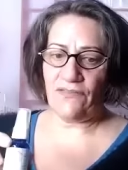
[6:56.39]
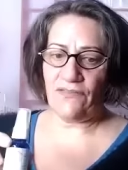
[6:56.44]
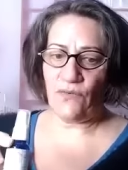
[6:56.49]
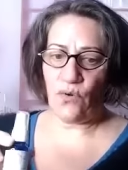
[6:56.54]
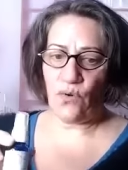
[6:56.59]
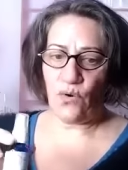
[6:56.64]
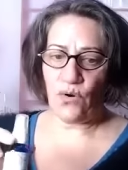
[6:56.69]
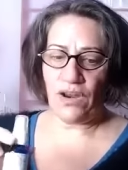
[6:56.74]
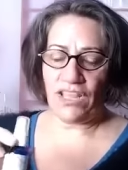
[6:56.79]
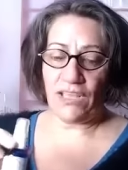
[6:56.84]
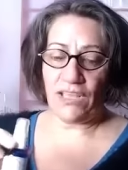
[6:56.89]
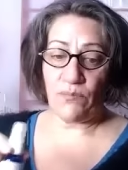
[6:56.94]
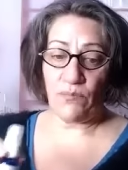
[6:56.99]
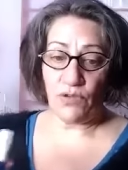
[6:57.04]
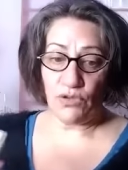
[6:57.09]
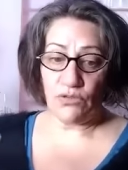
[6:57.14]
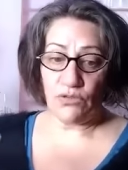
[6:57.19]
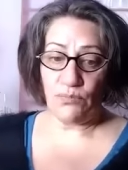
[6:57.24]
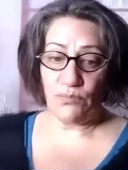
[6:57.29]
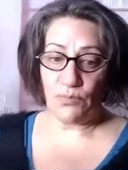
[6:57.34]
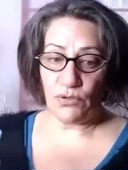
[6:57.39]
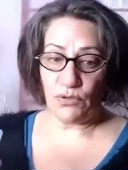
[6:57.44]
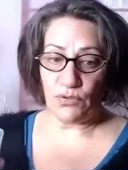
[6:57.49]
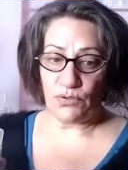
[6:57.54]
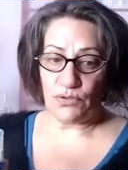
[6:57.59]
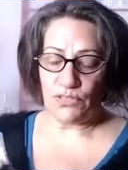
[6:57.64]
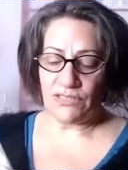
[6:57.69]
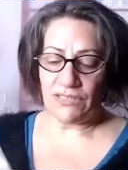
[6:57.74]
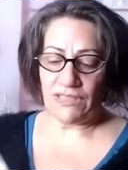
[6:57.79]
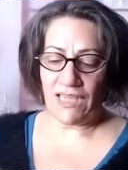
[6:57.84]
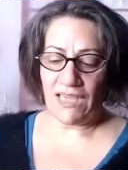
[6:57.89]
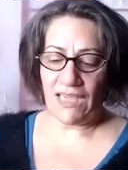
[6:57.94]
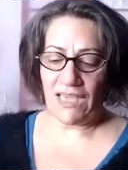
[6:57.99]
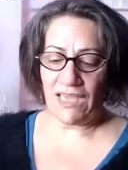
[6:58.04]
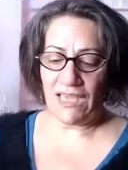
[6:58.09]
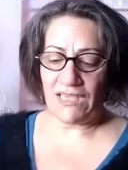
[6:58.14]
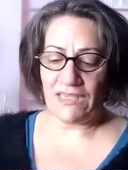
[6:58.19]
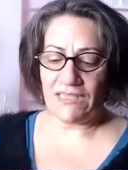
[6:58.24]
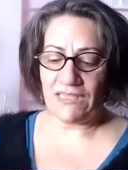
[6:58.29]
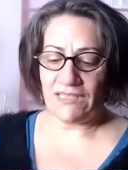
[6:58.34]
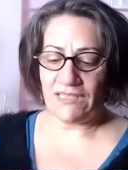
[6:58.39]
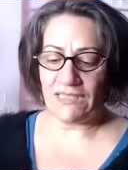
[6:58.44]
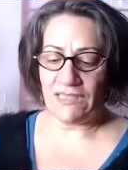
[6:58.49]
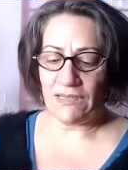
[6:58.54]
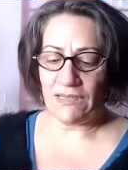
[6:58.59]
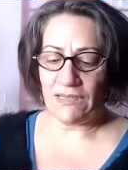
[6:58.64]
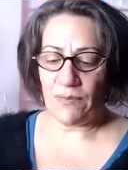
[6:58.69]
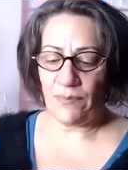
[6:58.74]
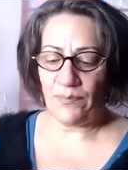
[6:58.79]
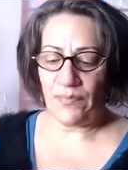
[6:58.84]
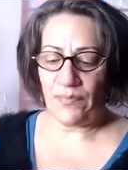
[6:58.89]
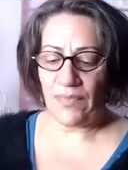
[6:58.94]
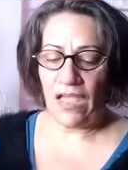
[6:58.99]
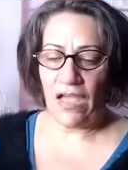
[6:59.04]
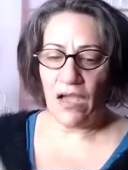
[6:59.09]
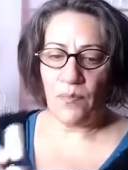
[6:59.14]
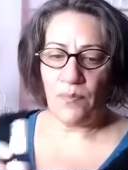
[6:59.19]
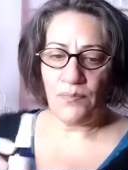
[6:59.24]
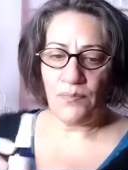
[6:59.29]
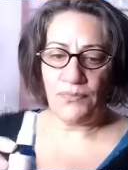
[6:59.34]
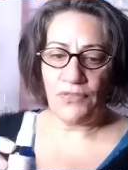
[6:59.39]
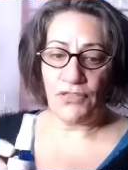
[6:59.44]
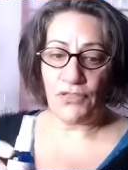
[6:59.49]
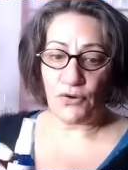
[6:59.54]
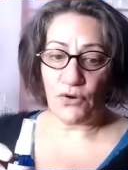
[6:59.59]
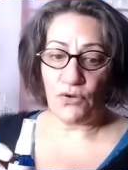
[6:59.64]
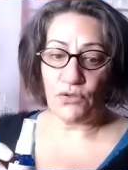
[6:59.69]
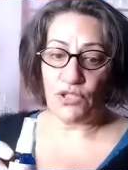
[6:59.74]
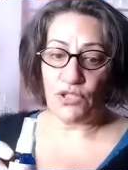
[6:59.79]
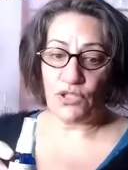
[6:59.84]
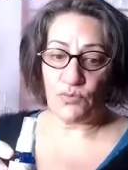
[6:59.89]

for immune boost is the throat